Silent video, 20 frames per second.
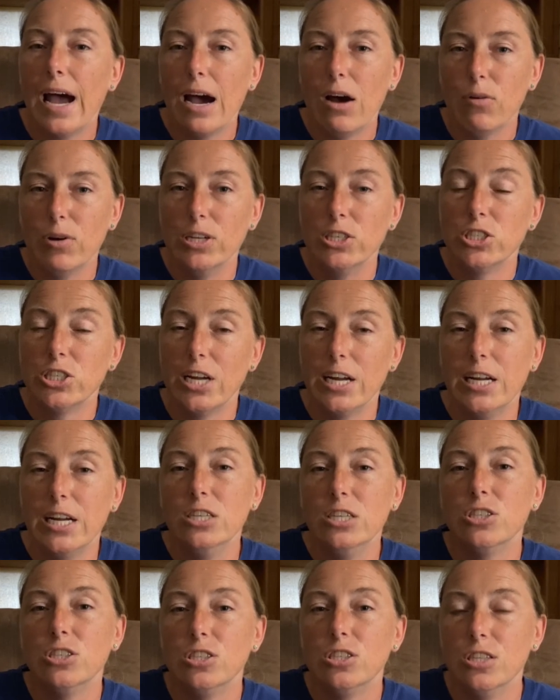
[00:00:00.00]
it
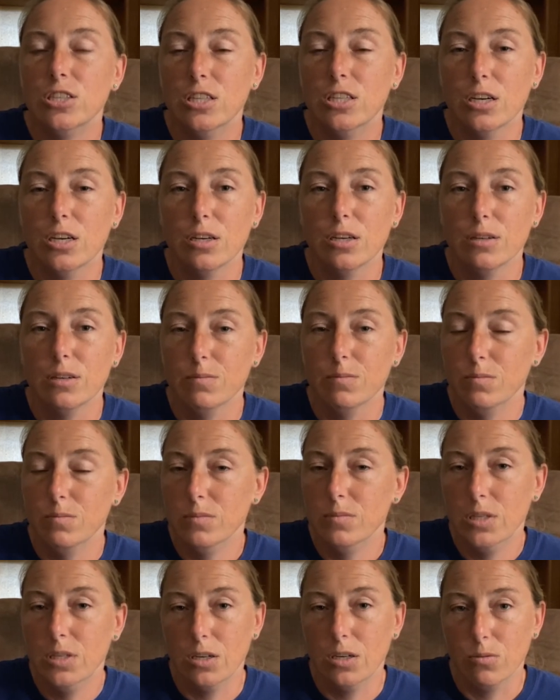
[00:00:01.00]
changed the
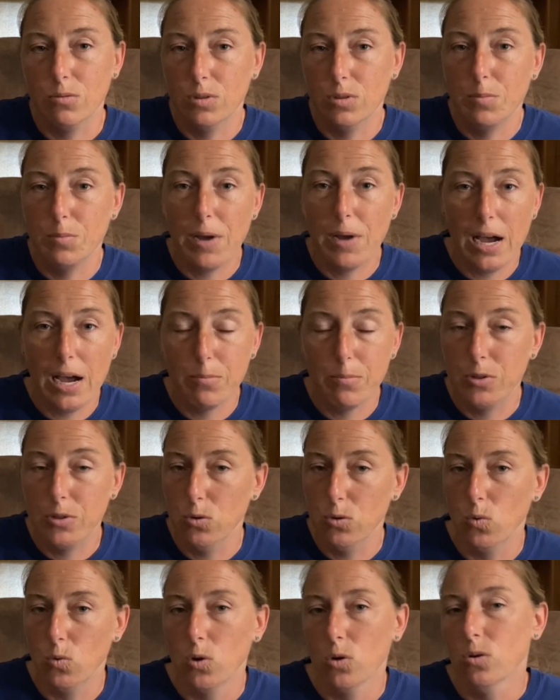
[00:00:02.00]
map, the
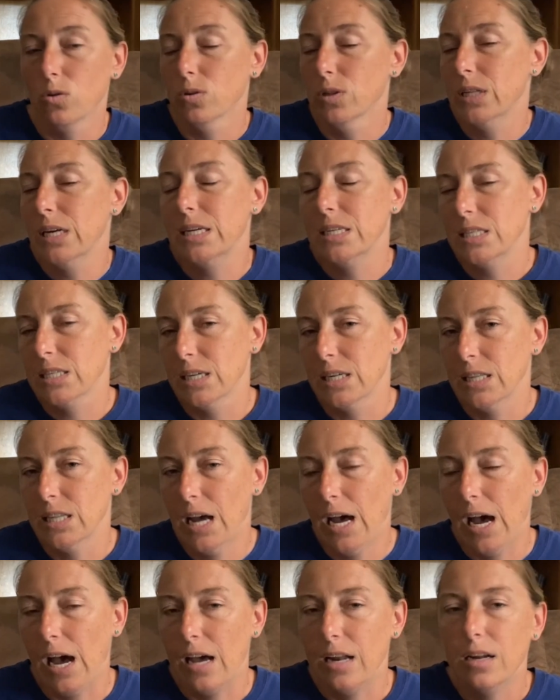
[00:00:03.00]
world, things like
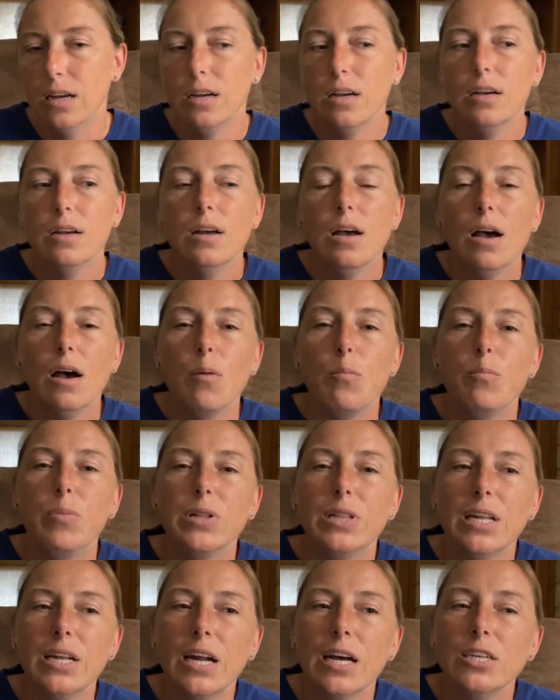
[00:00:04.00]
that. But
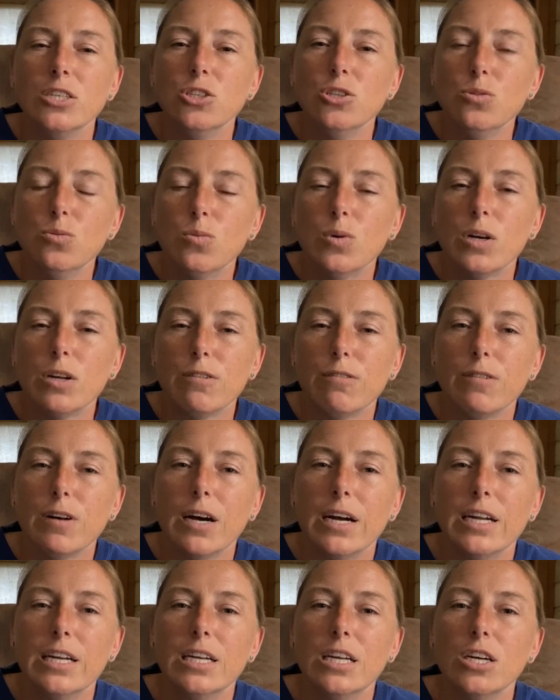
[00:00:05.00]
then I do want to
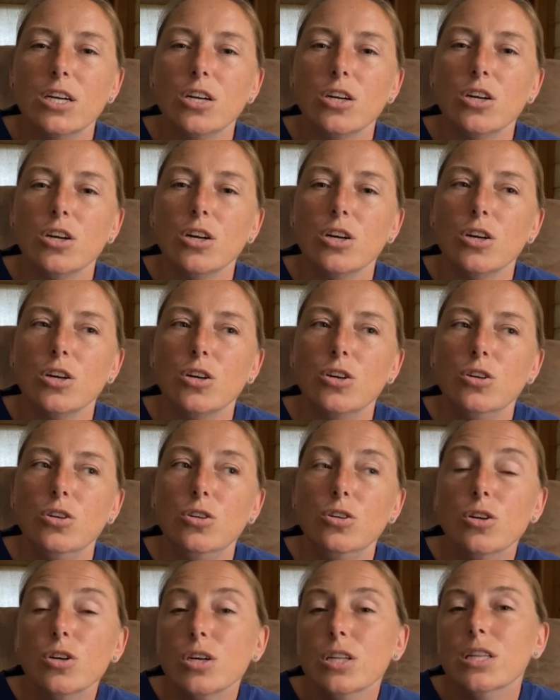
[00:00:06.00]
find
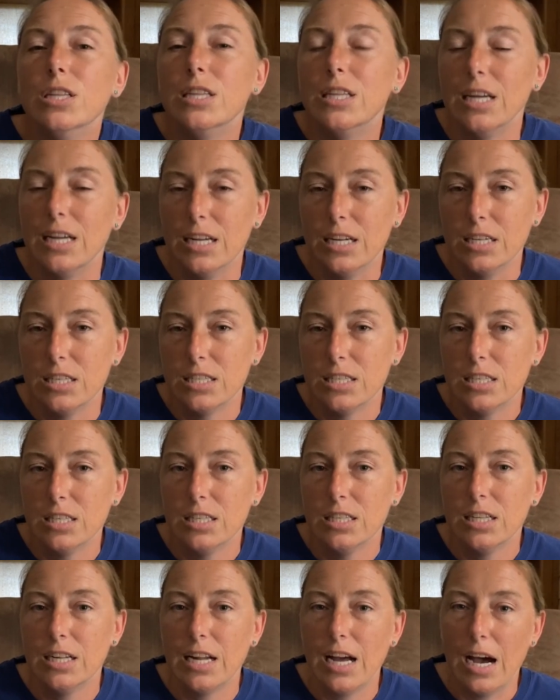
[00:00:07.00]
good things
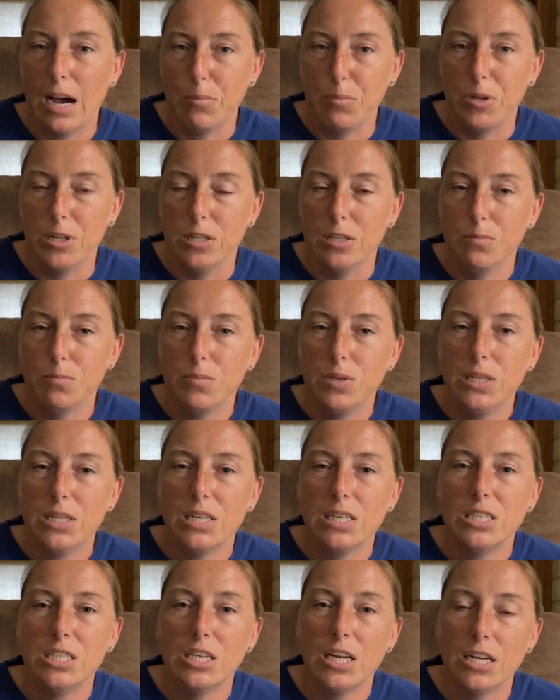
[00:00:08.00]
that happened,
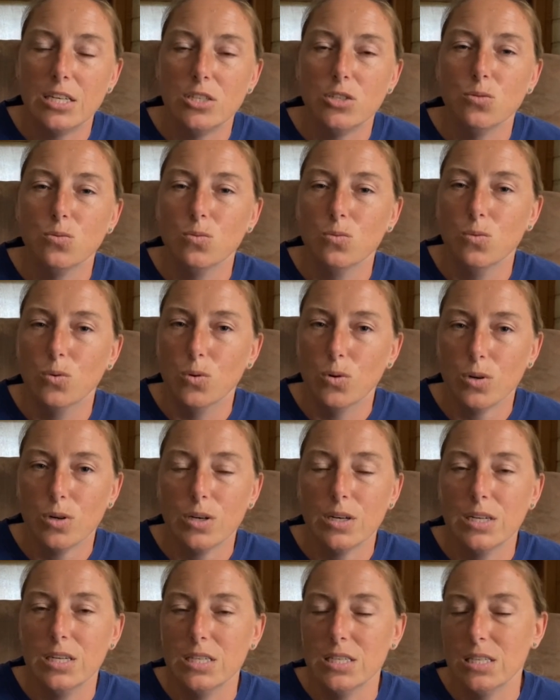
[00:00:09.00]
because yes, war
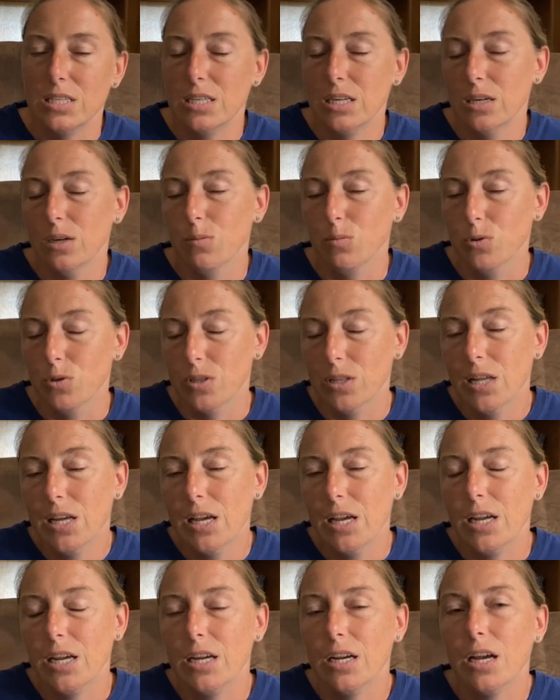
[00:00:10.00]
is a terrible
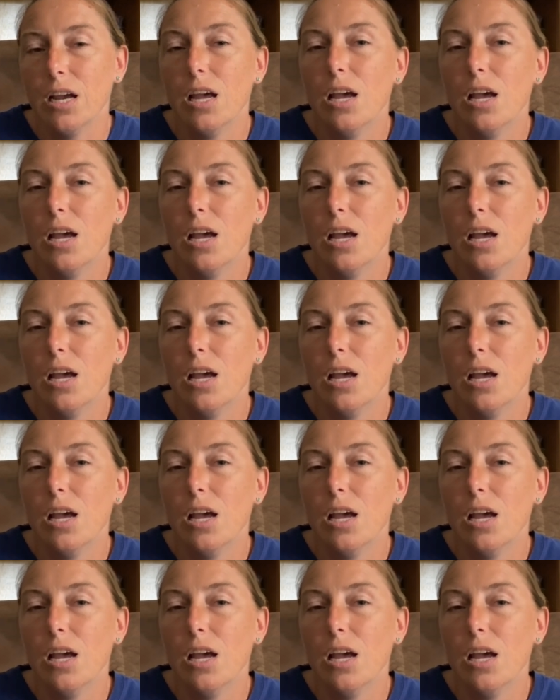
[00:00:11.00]
thing,